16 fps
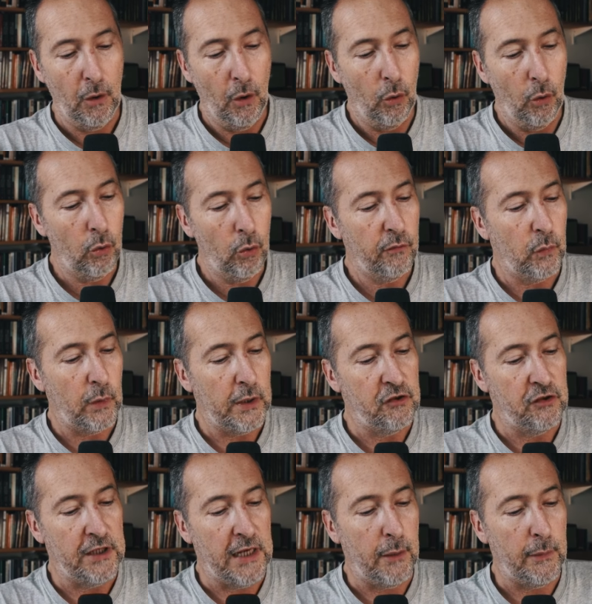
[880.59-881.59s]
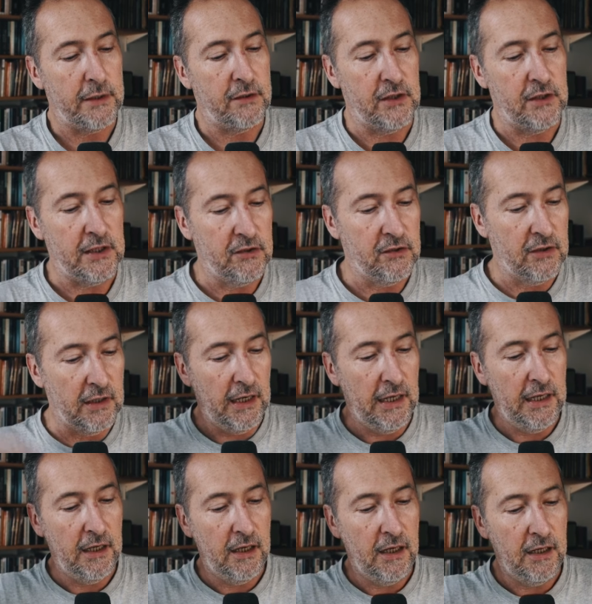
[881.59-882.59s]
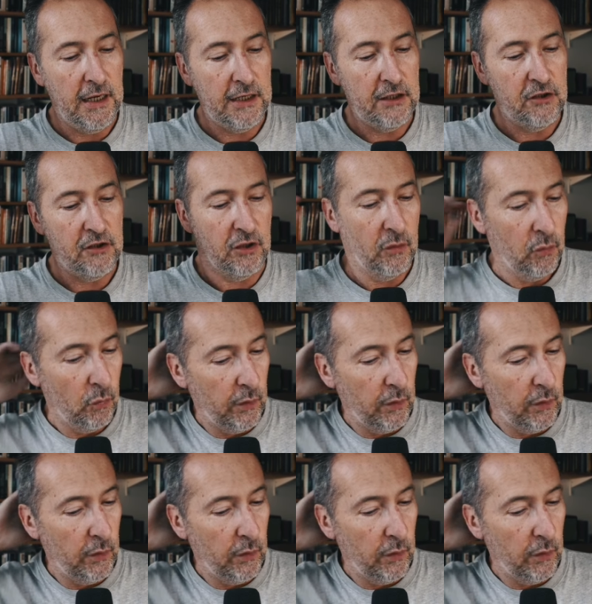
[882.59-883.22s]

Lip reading: All of which now exist in connection